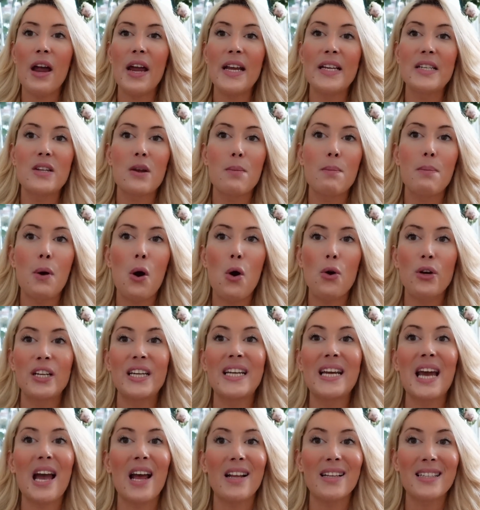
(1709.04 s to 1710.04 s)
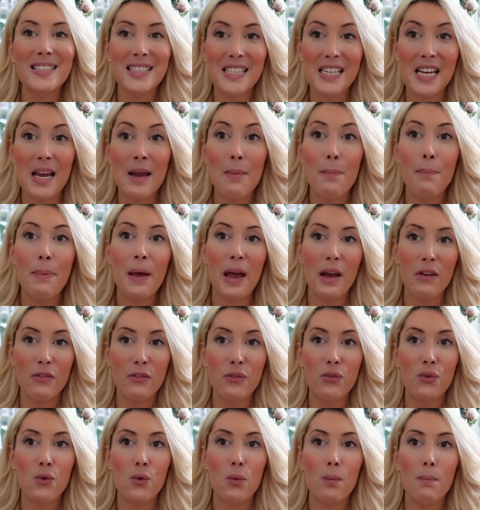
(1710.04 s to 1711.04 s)
Is about Cartier
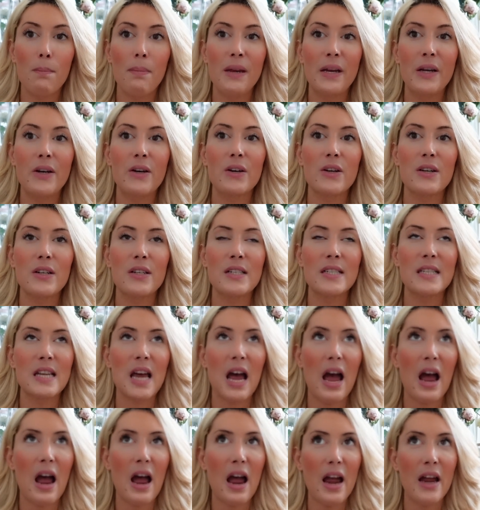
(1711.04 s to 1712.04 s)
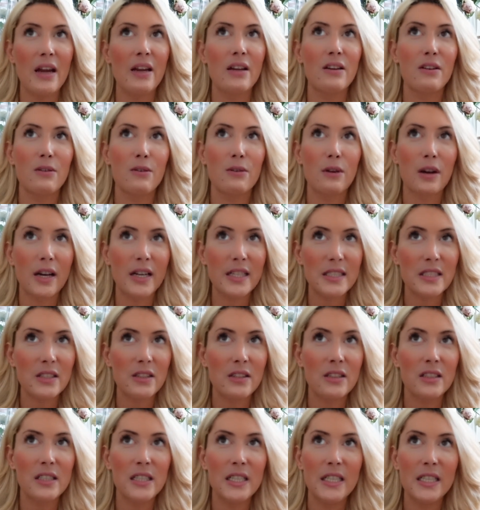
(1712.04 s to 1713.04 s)
perfume because I
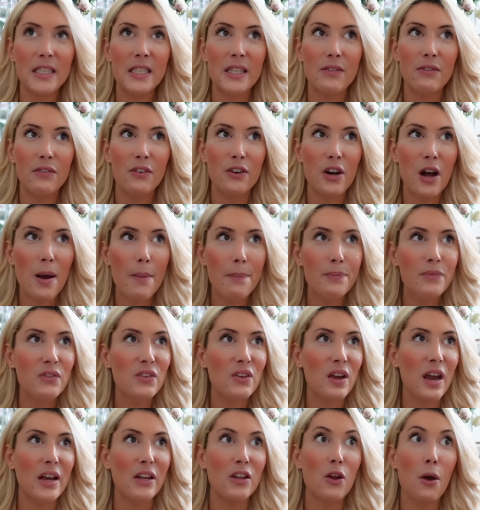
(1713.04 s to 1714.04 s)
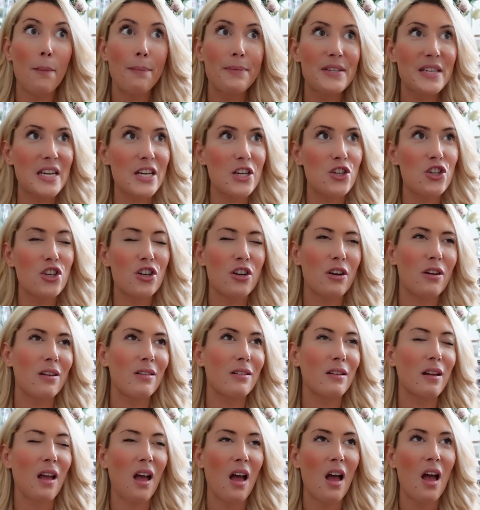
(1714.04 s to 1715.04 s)
recently developed an
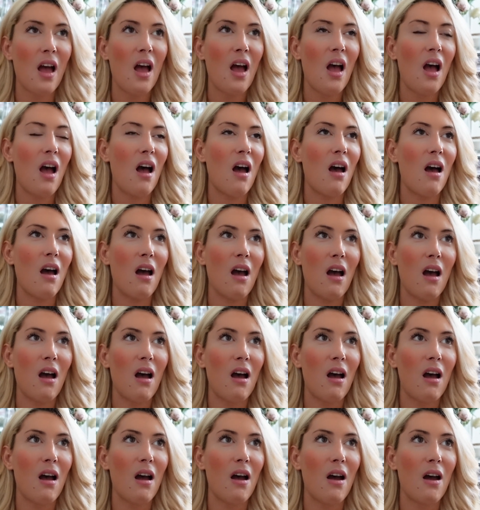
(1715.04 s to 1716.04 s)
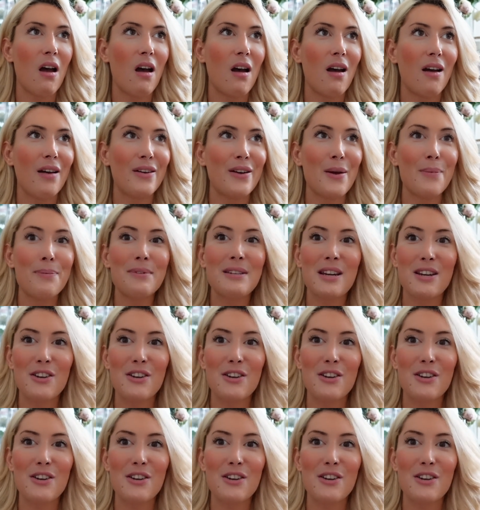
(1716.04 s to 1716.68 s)
obsession about